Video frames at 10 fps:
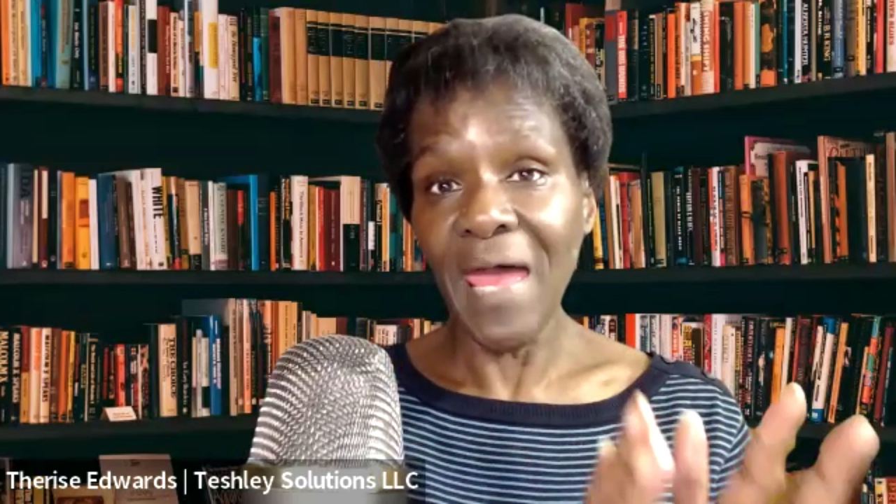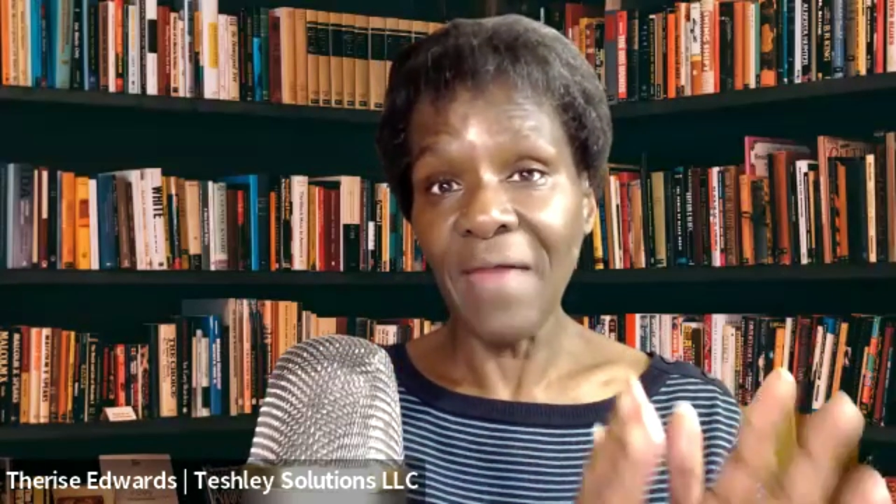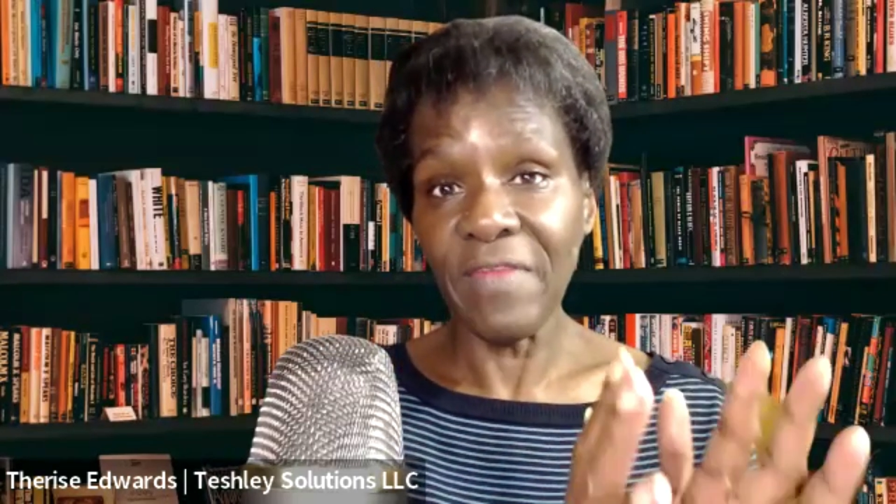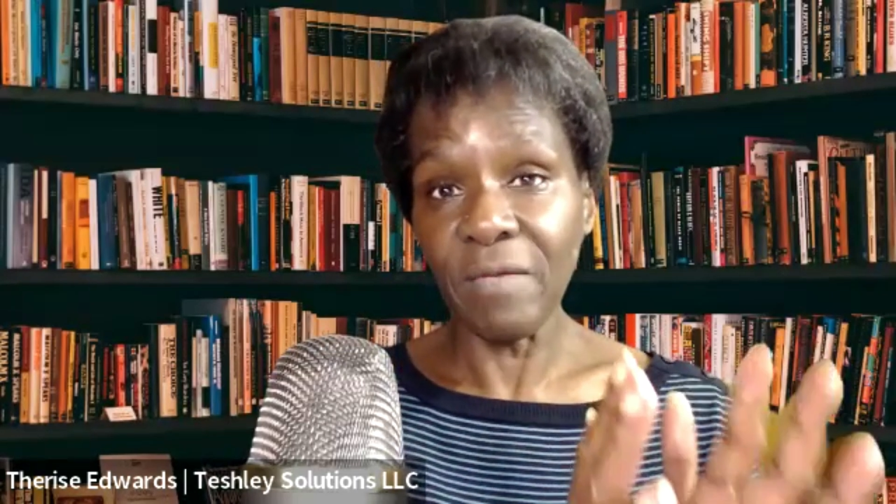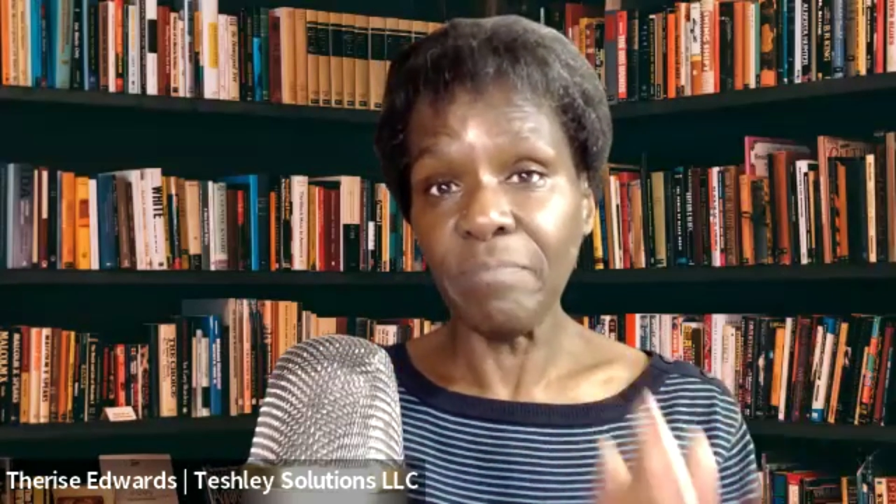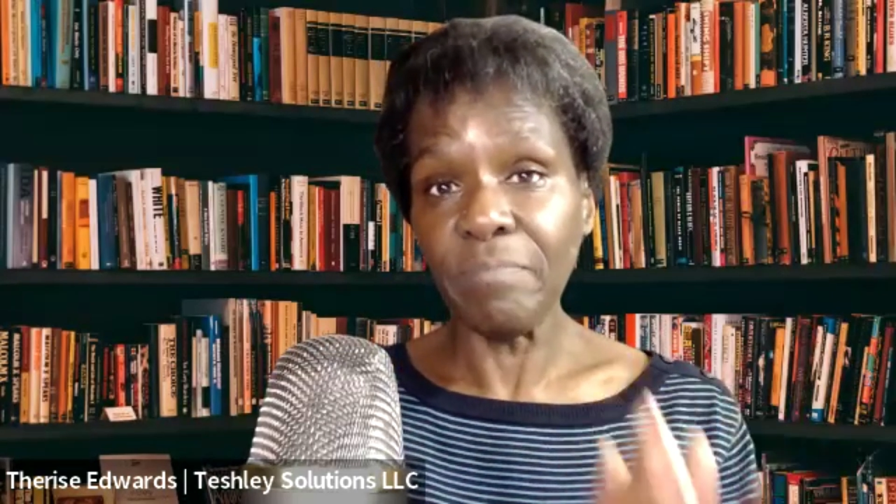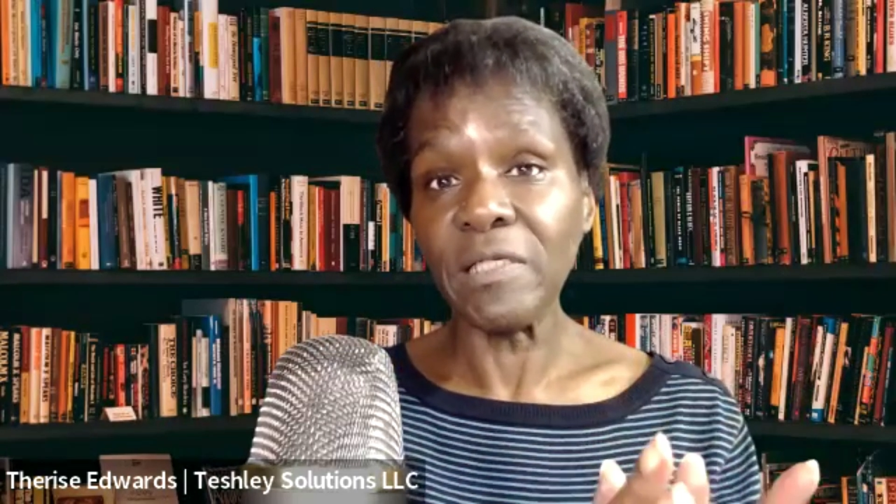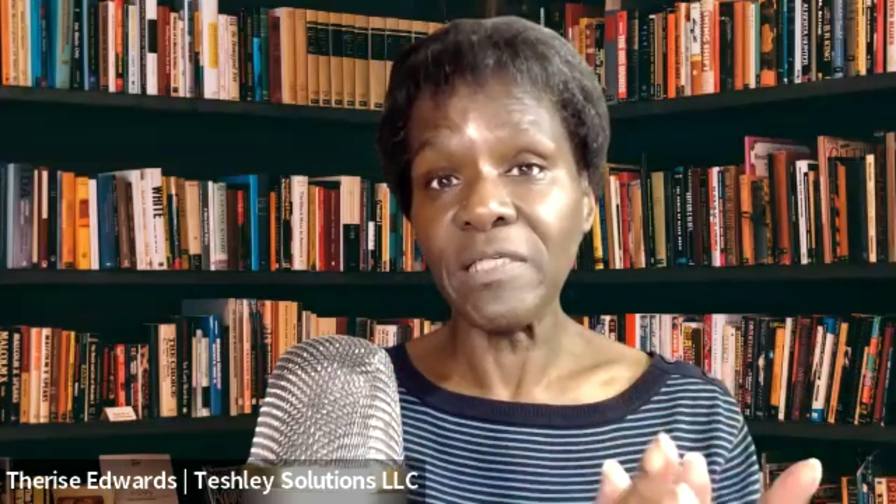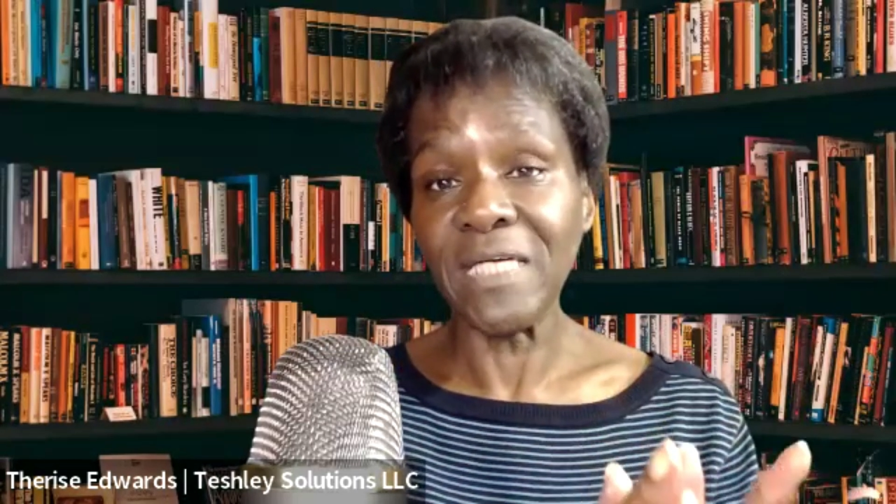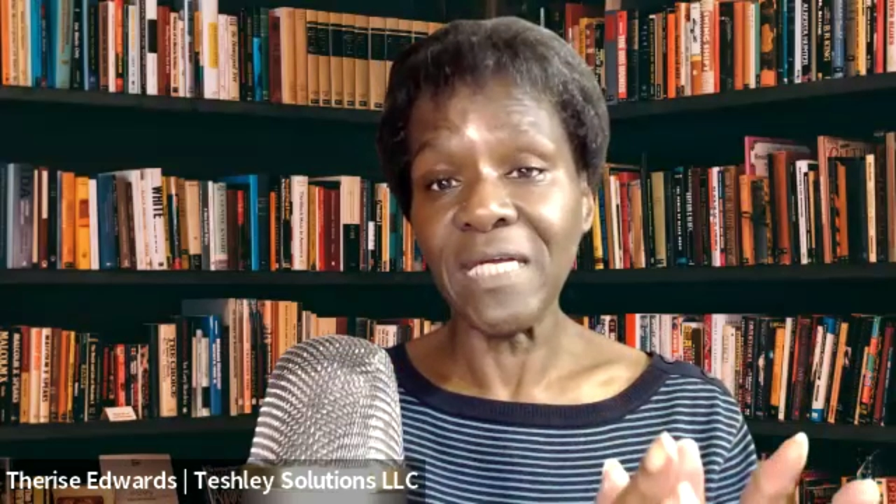and the
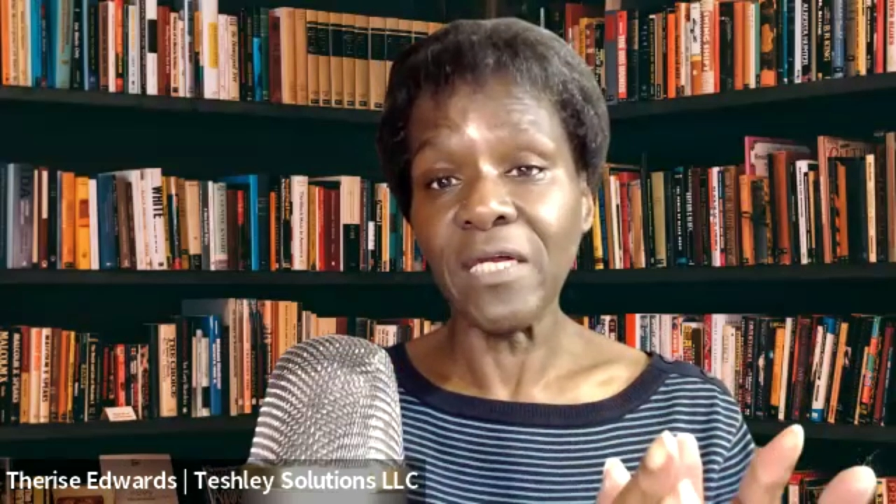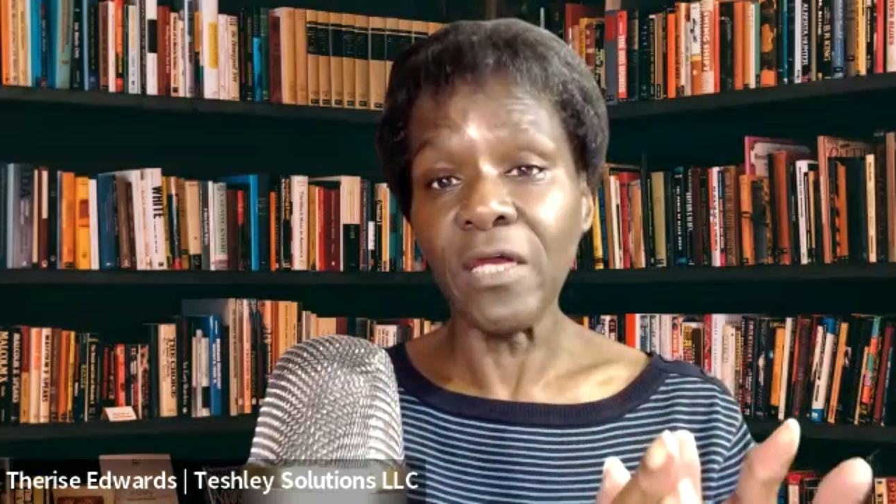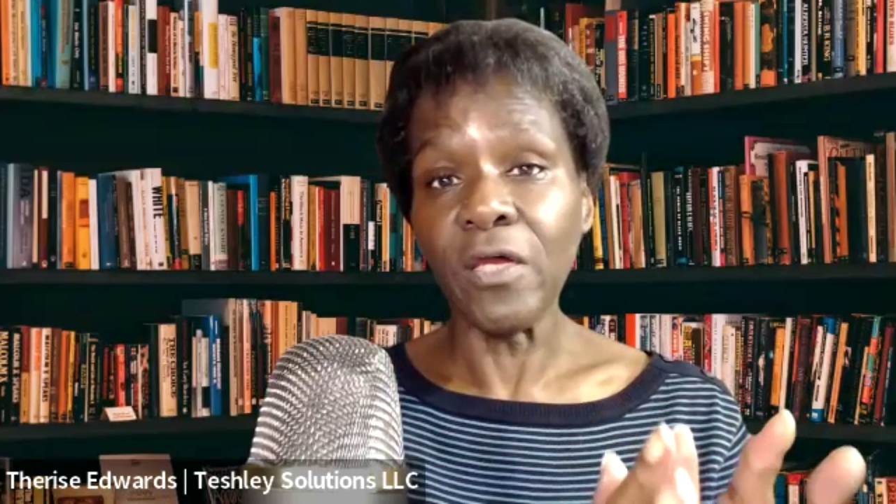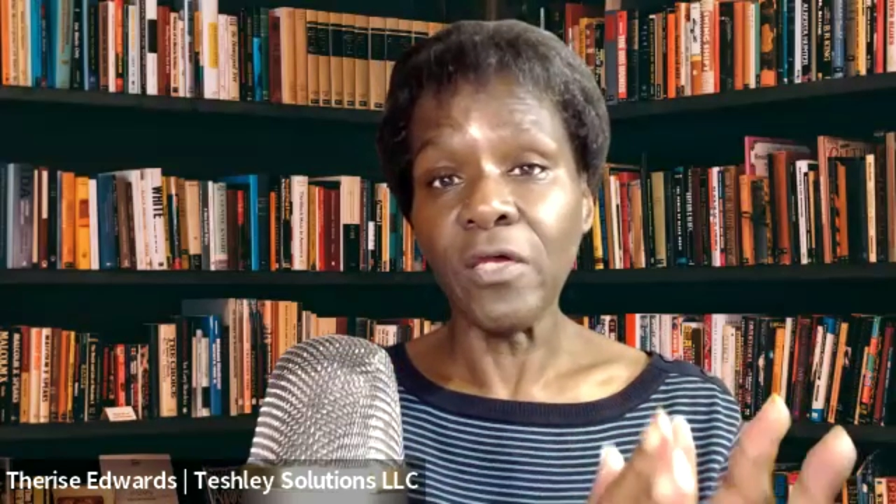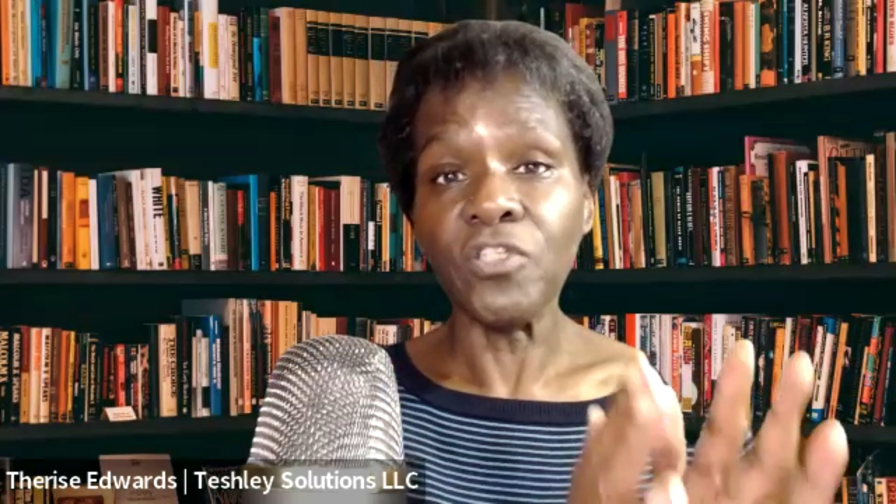ability